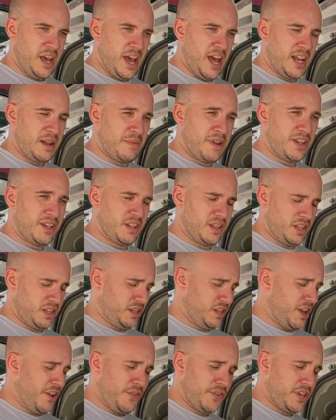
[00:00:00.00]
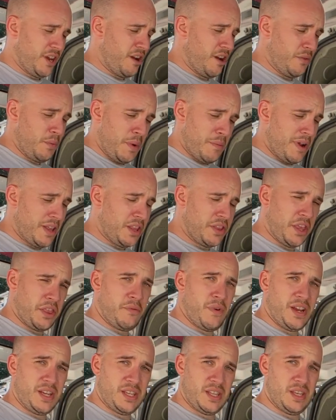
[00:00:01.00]
And I mean, the surface area, I went around and did
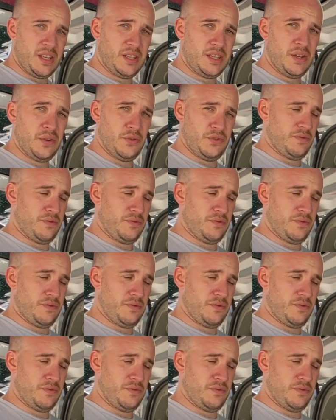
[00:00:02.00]
the rest of the sills